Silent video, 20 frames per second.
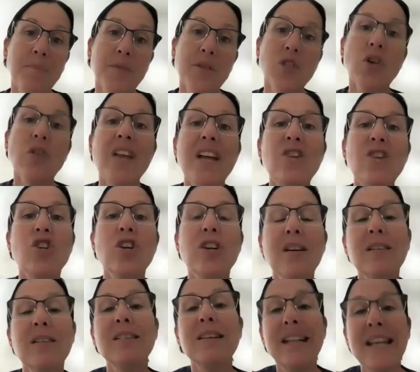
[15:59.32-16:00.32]
so that she
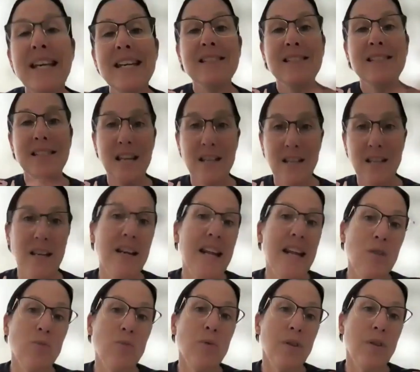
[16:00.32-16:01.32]
can at least then
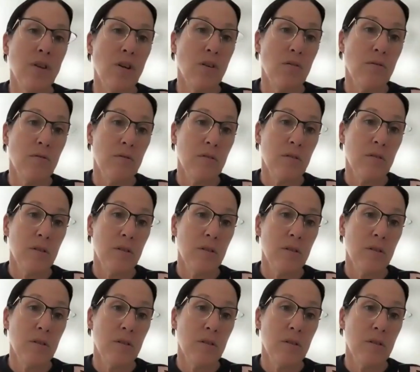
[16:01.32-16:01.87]
connect with you.